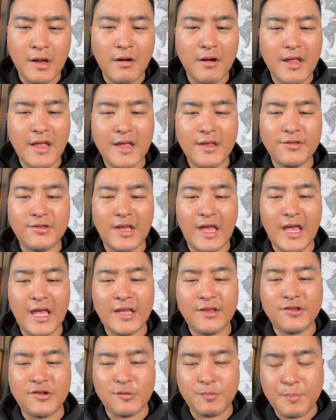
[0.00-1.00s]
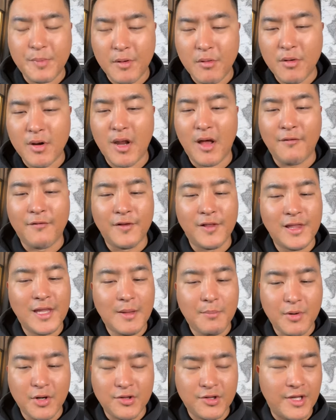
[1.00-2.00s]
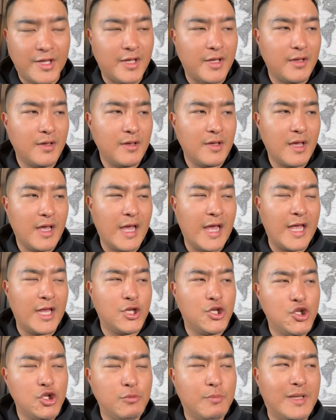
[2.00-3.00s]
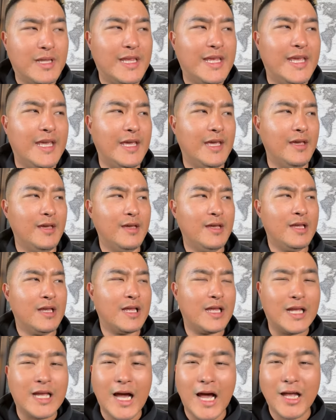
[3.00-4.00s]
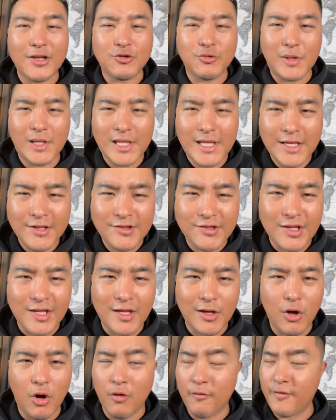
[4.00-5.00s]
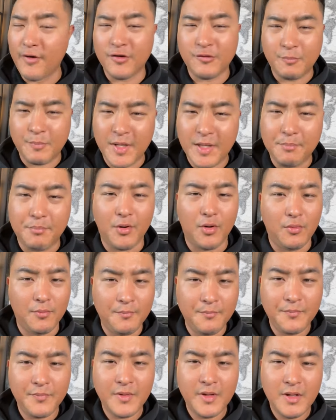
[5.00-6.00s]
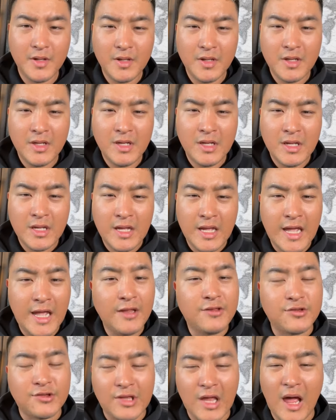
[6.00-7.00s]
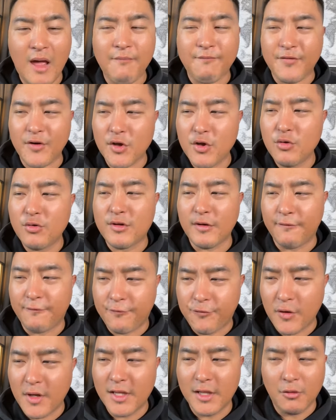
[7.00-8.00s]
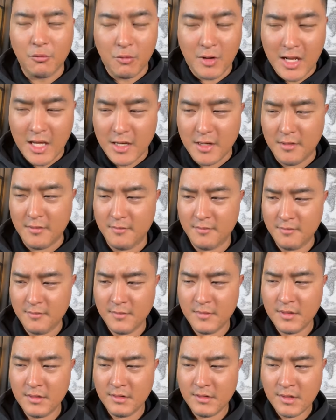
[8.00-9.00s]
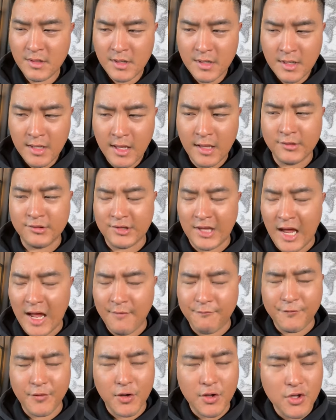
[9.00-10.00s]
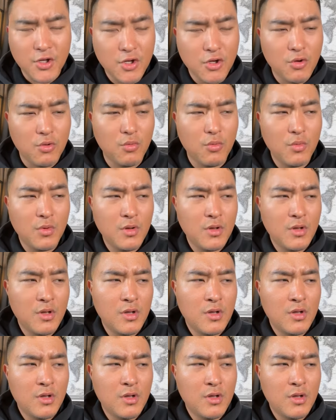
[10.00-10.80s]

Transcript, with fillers: There is a spirit of liberty and jubilee God's releasing over his people. It's time for you to freely run. It's time for you